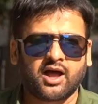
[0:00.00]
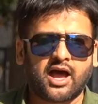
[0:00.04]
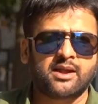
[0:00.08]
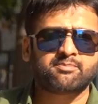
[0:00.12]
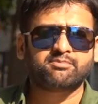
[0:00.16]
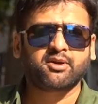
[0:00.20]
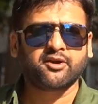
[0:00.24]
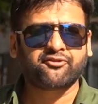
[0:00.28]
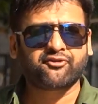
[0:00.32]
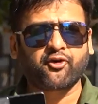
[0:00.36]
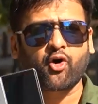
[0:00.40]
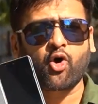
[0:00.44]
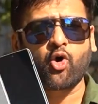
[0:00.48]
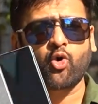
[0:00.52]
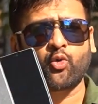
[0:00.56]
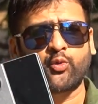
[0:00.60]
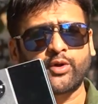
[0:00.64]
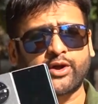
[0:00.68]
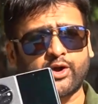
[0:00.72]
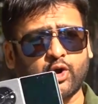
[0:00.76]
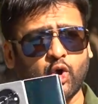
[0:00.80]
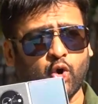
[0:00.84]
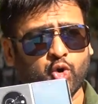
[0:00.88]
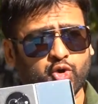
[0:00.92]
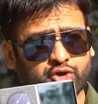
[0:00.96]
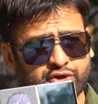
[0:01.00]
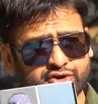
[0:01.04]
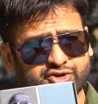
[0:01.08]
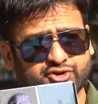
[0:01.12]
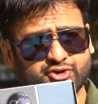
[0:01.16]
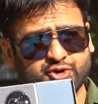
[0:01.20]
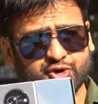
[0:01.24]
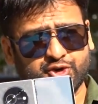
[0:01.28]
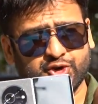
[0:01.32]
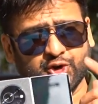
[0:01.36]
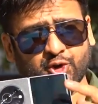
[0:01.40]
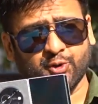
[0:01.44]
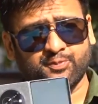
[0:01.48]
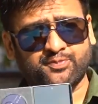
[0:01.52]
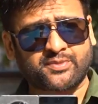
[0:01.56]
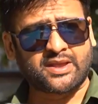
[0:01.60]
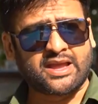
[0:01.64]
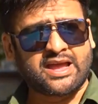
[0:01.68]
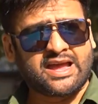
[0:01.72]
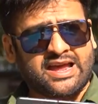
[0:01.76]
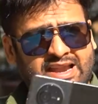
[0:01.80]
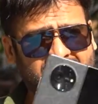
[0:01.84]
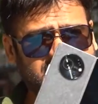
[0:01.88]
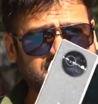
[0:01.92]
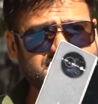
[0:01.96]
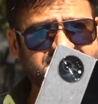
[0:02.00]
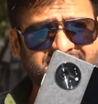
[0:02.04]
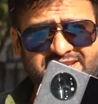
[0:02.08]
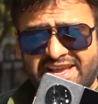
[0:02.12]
And before we go to the studio, let's